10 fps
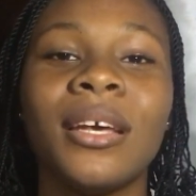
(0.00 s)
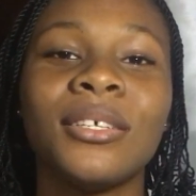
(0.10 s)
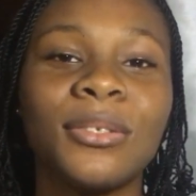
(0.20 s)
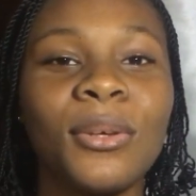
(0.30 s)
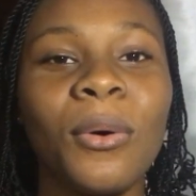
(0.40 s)

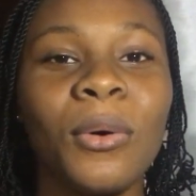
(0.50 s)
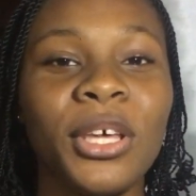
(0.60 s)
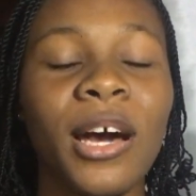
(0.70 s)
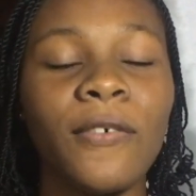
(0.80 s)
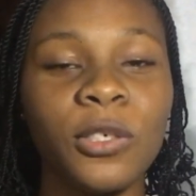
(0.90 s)
So
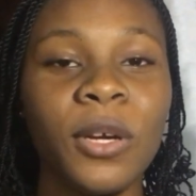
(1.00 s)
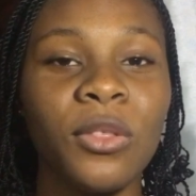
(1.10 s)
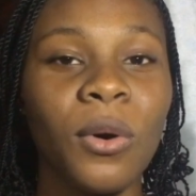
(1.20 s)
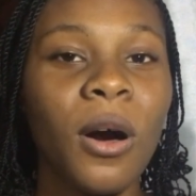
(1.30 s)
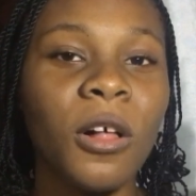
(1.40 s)
you have to read
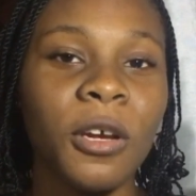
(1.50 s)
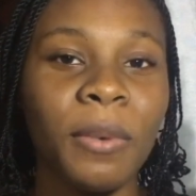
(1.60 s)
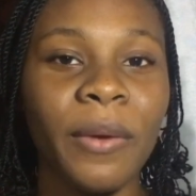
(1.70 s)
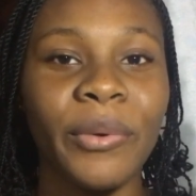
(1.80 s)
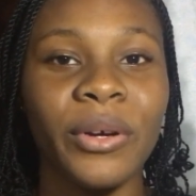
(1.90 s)
through all your
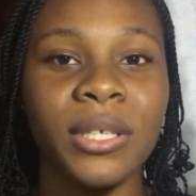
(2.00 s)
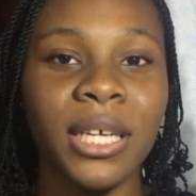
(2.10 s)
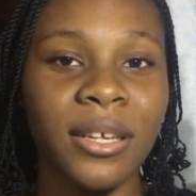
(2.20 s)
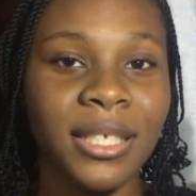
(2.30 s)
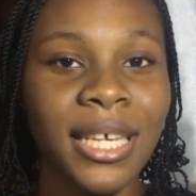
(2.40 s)
papers
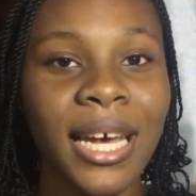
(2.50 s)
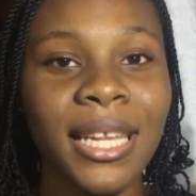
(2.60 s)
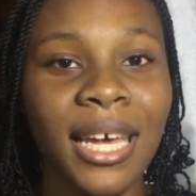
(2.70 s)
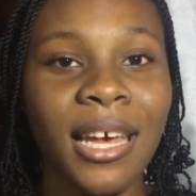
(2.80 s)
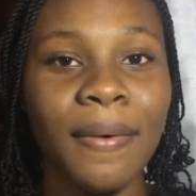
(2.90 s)
and you sign
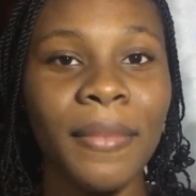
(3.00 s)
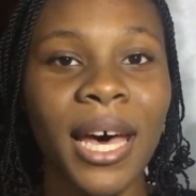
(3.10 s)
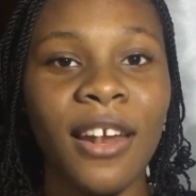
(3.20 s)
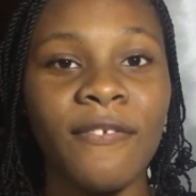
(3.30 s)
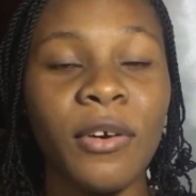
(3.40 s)
them.
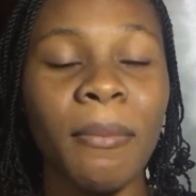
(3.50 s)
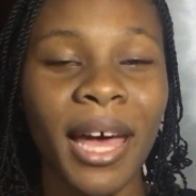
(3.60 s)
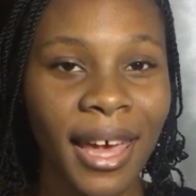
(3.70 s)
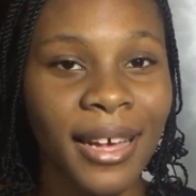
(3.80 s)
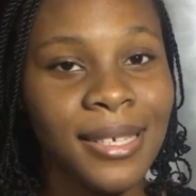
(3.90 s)
And for
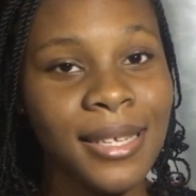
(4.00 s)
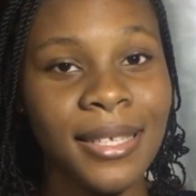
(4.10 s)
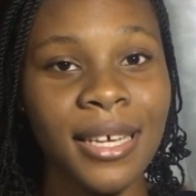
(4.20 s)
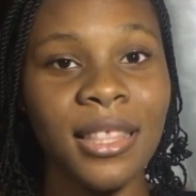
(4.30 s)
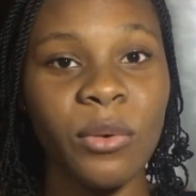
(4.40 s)
my
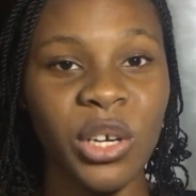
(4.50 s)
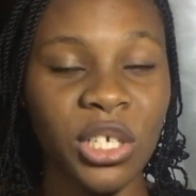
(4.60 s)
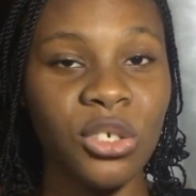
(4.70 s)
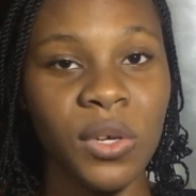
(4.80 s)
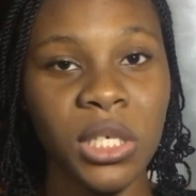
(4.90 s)
agency, the
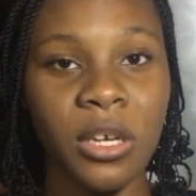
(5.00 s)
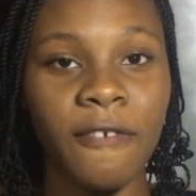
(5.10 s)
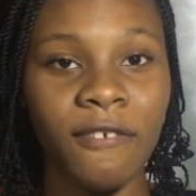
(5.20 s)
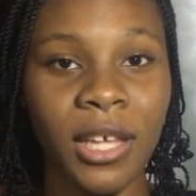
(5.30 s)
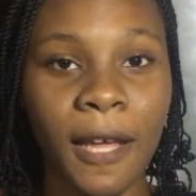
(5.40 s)

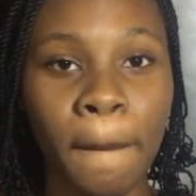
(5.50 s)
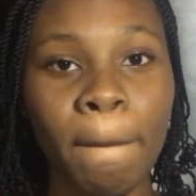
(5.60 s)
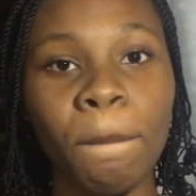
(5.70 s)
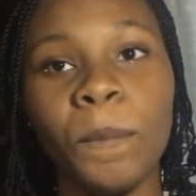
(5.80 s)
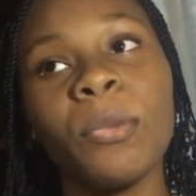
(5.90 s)
registration fee
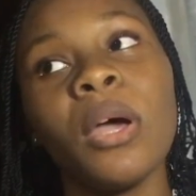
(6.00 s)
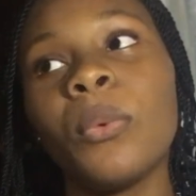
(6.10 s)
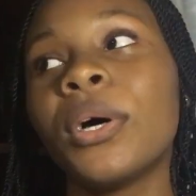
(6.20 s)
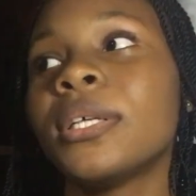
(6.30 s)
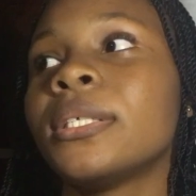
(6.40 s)

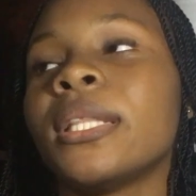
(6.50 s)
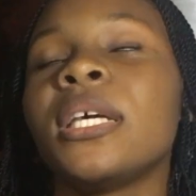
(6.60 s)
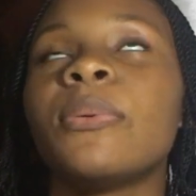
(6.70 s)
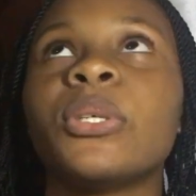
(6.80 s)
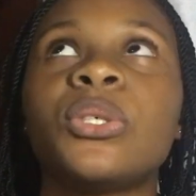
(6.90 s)
was, I
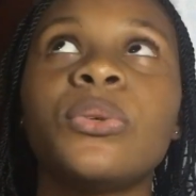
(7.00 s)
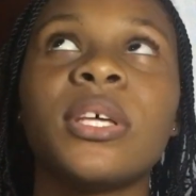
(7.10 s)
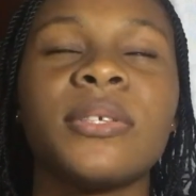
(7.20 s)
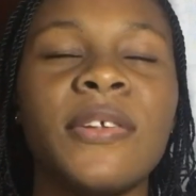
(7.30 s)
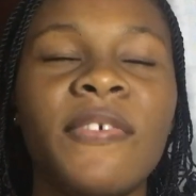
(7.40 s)
think it was
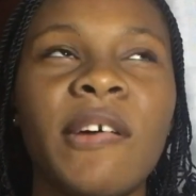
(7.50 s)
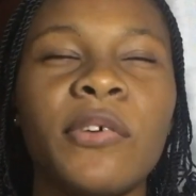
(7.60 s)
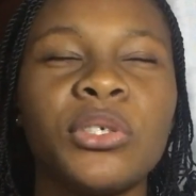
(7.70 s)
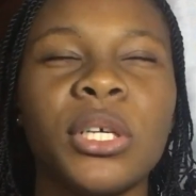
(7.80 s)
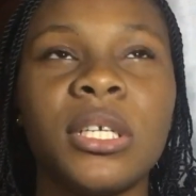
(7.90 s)

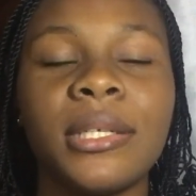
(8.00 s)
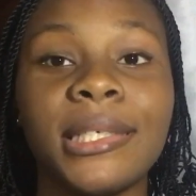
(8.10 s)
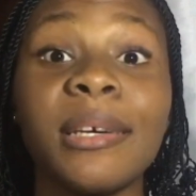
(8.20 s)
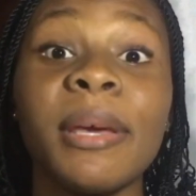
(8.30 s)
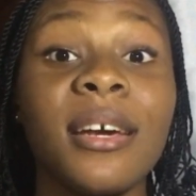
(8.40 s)
2,500
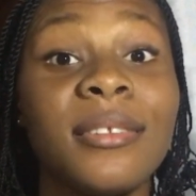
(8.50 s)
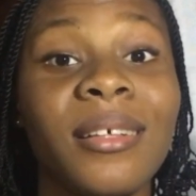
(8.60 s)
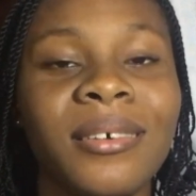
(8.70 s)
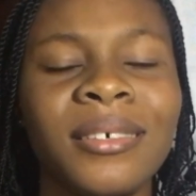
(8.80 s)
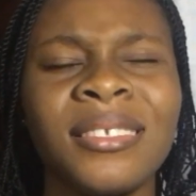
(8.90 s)
Jamaican
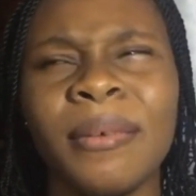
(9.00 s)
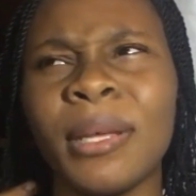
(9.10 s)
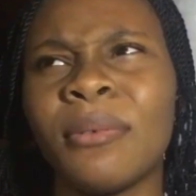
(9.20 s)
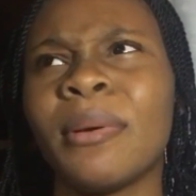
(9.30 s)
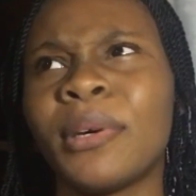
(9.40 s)
dollars. I'm
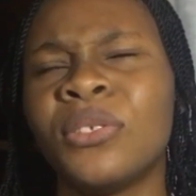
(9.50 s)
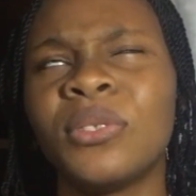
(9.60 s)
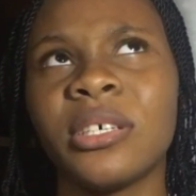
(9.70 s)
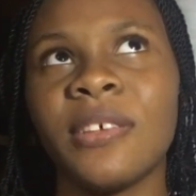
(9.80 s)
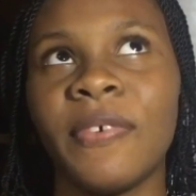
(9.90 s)
not remembering,
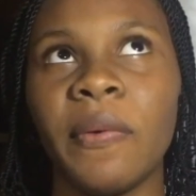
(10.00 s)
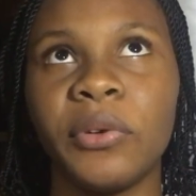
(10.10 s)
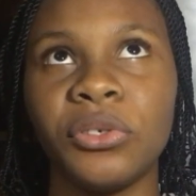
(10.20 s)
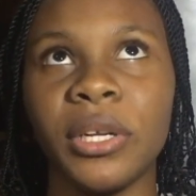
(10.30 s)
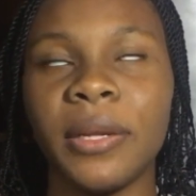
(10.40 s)

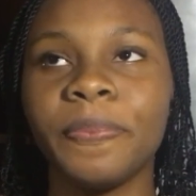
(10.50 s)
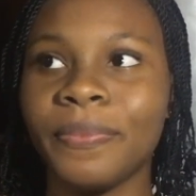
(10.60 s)
2,500.